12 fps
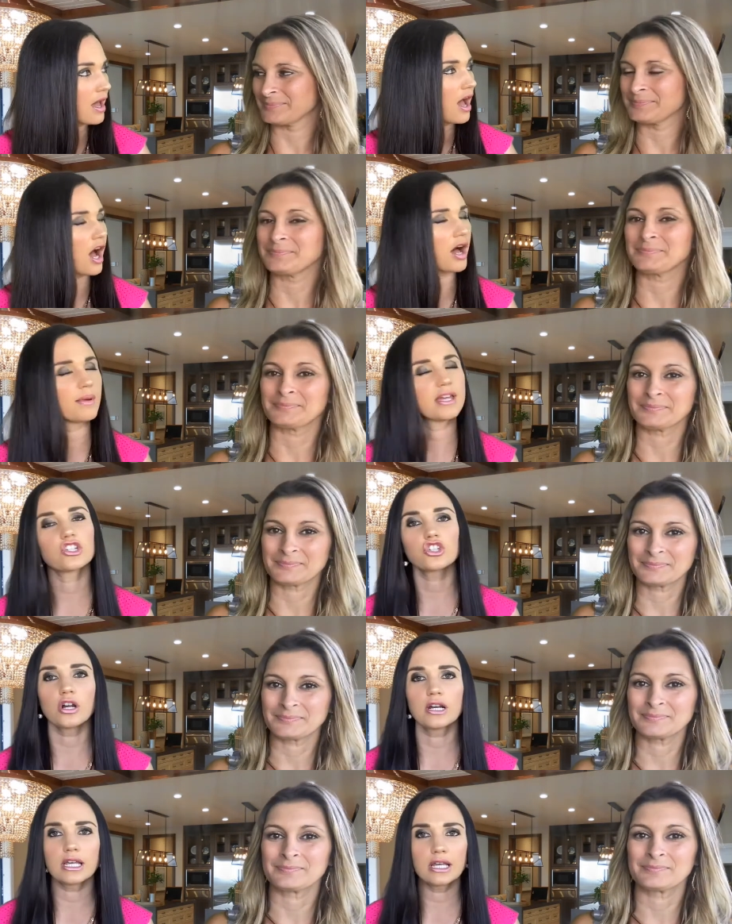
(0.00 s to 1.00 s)
Speaker 1: Um, and
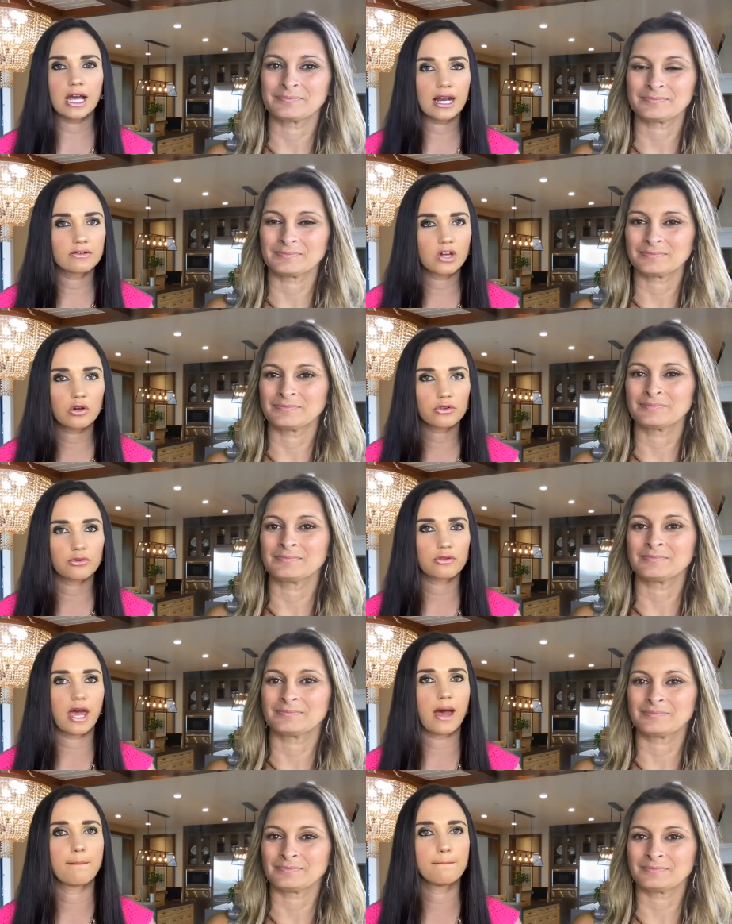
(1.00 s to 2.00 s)
Shawna can kind of go through
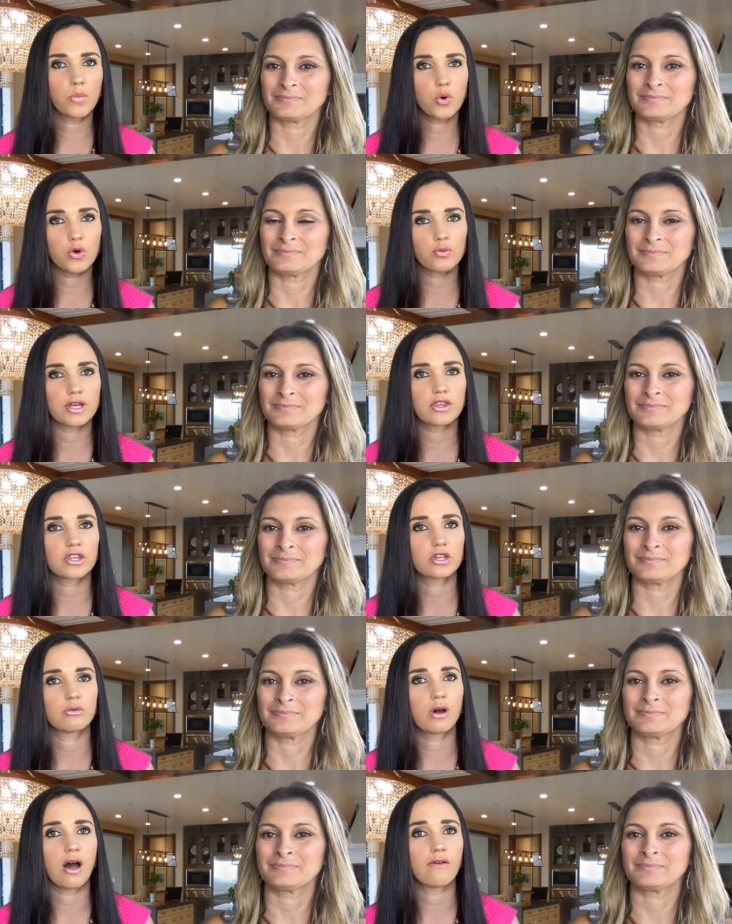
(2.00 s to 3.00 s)
that more with
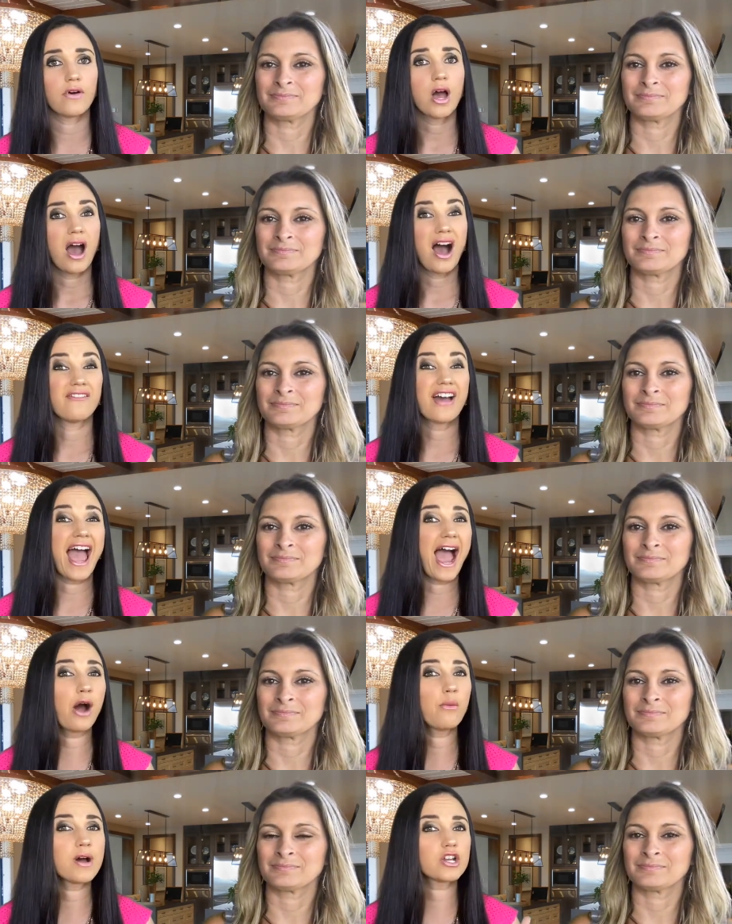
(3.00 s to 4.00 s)
you of, of
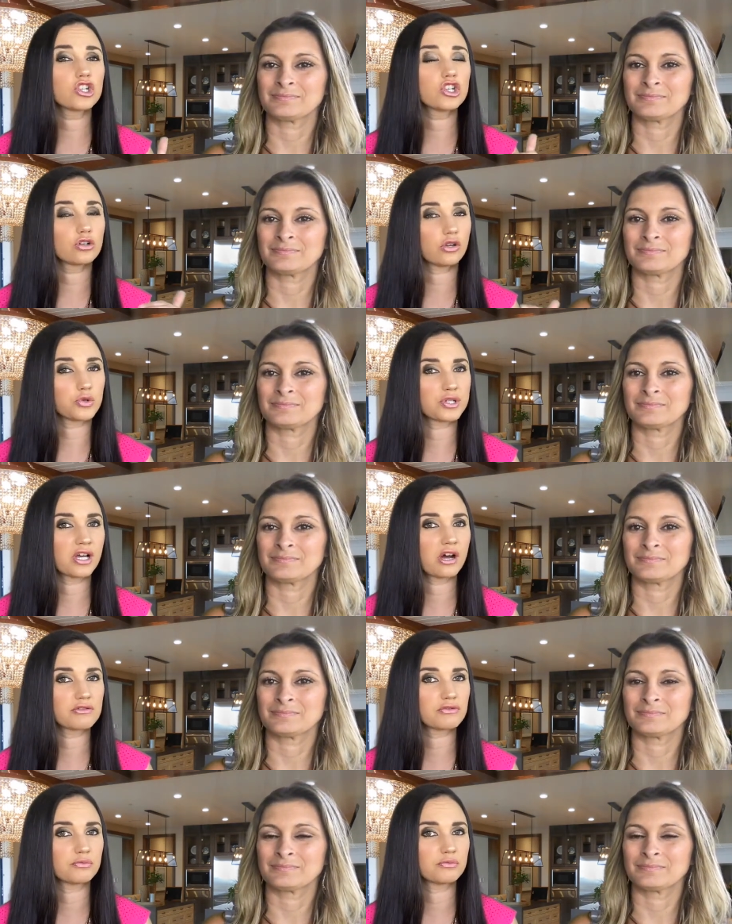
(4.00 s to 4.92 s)
how much your closing costs will